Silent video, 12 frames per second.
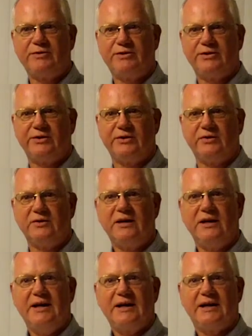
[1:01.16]
material
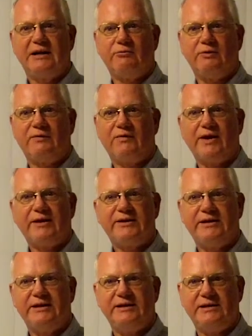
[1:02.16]
can reflect
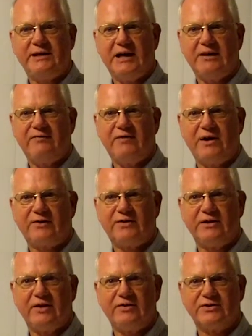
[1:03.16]
heat and not affect
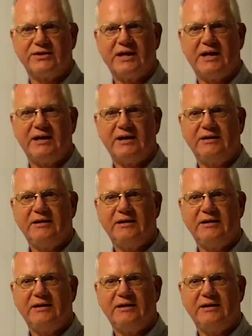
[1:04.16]
the other side.